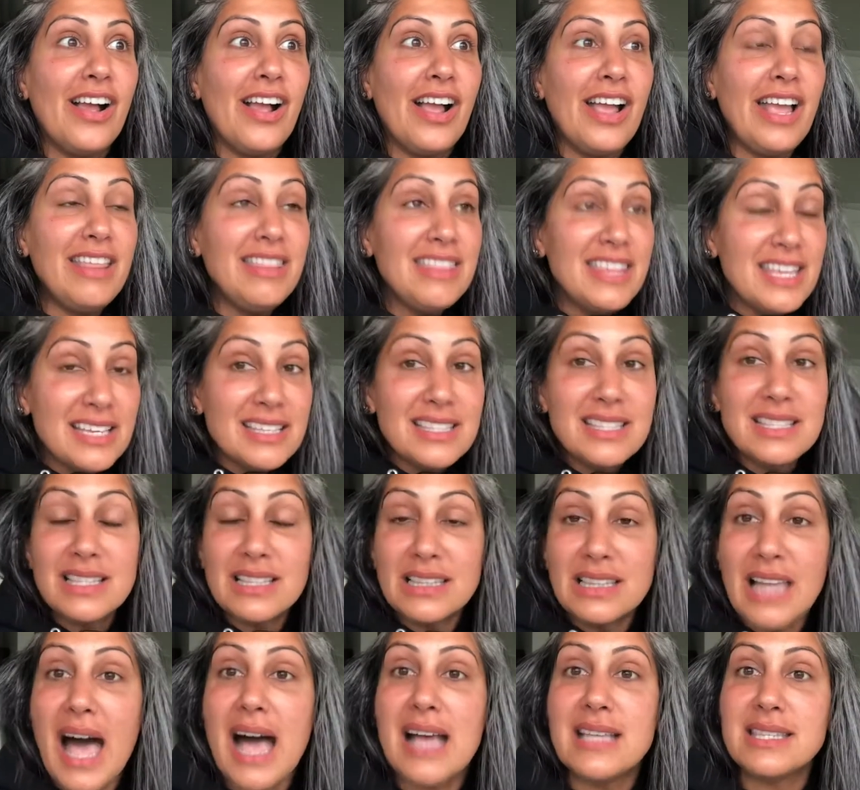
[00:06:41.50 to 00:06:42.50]
this
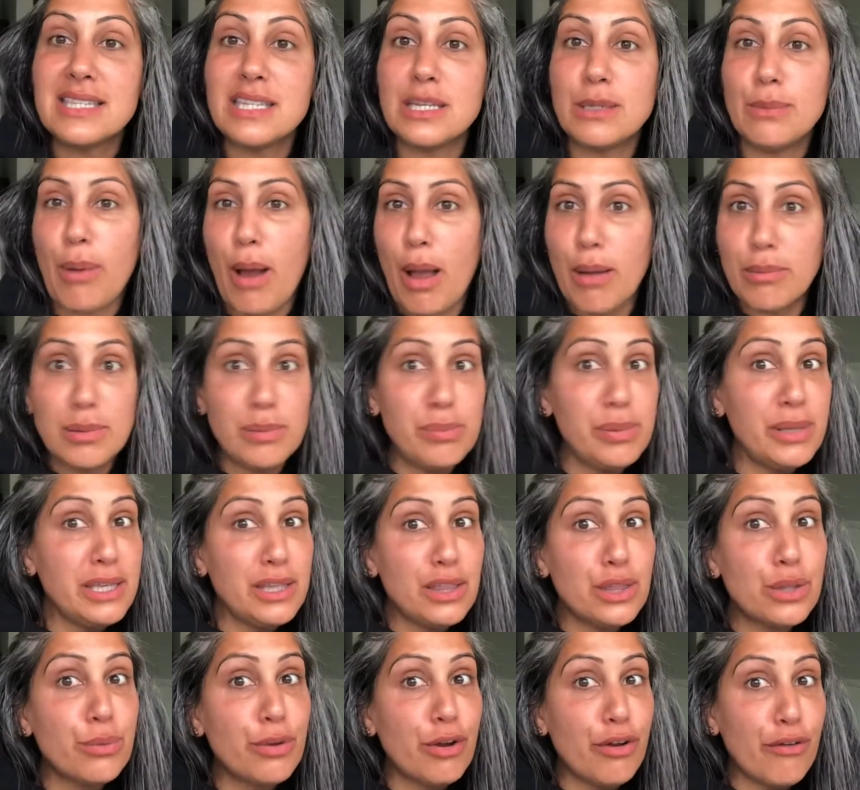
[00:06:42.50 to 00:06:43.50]
lasted probably
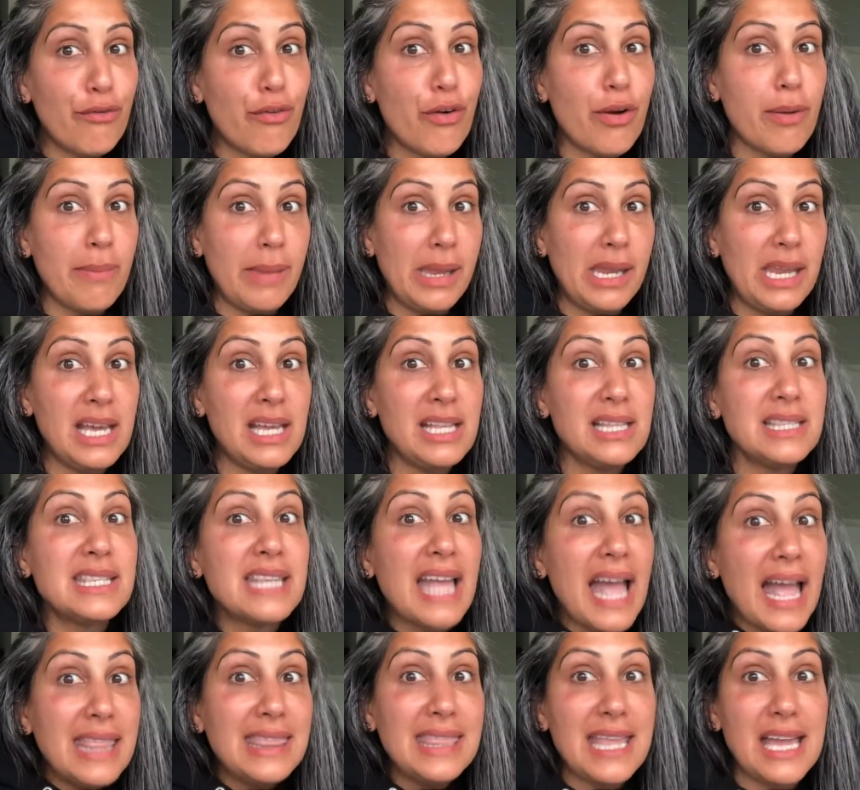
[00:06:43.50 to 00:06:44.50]
3 or 4 minutes,
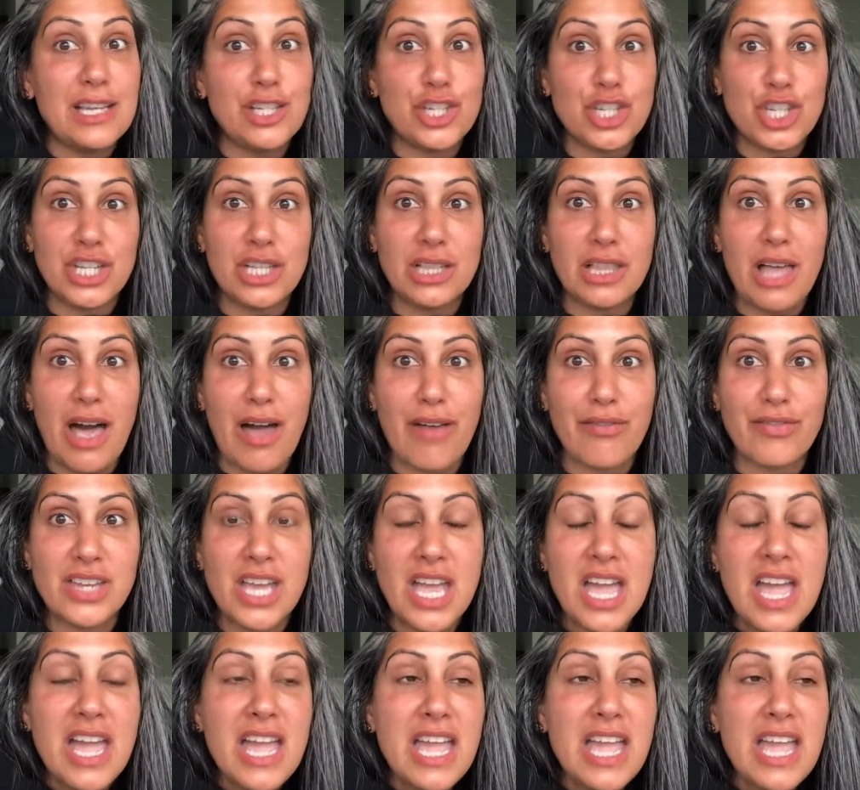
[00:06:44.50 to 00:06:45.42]
and then she left.